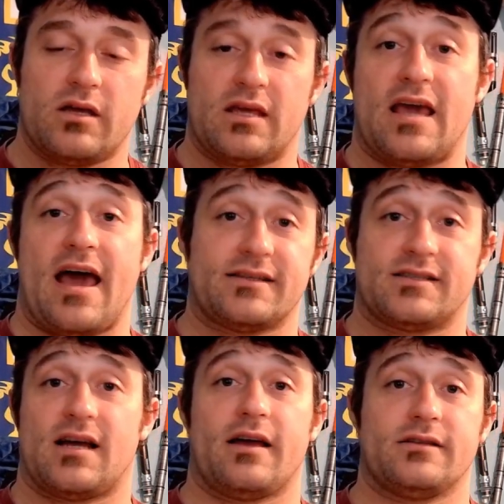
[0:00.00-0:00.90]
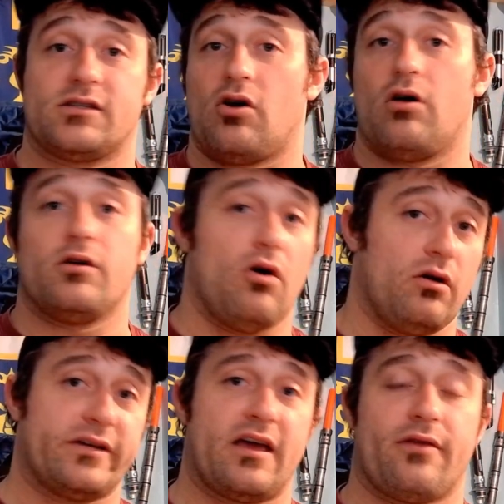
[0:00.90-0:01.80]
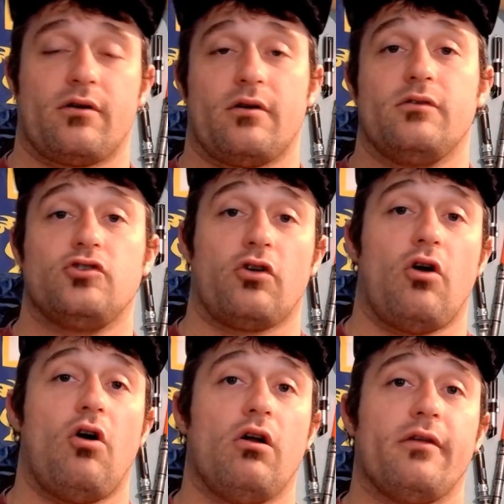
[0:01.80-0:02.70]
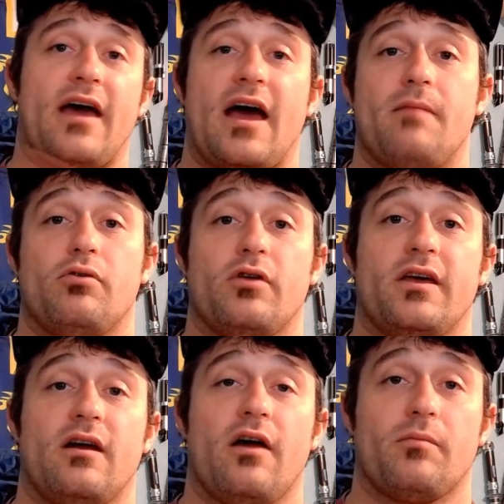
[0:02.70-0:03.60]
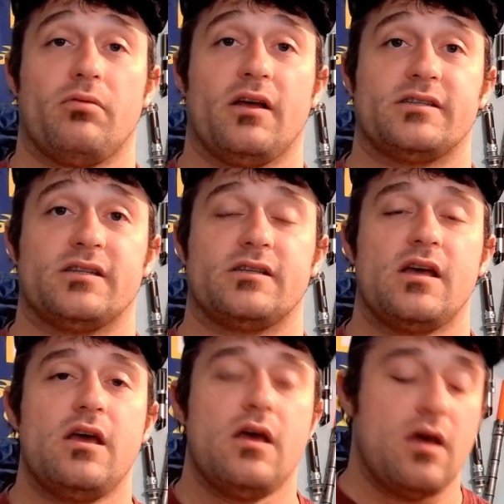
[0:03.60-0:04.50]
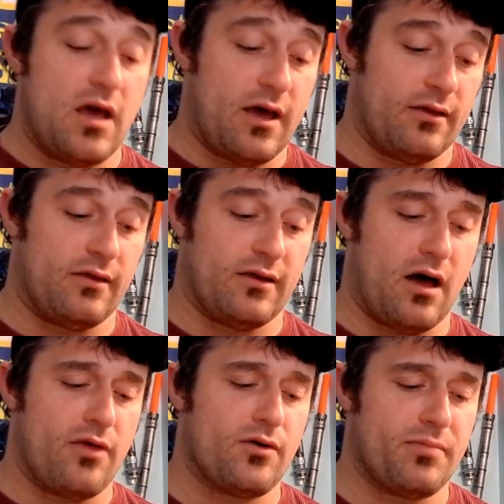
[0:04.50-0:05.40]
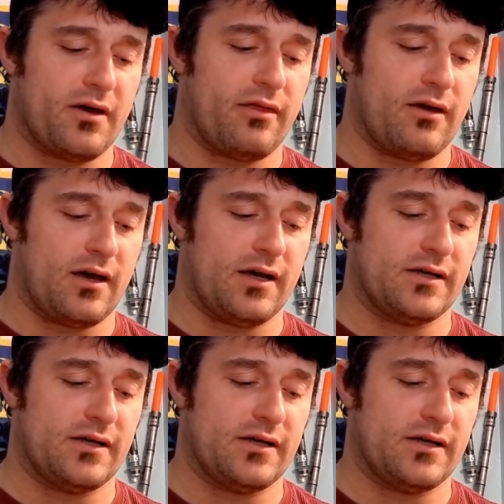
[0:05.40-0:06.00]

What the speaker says: science altogether, took all of that and put it in other places. And then the other big thing is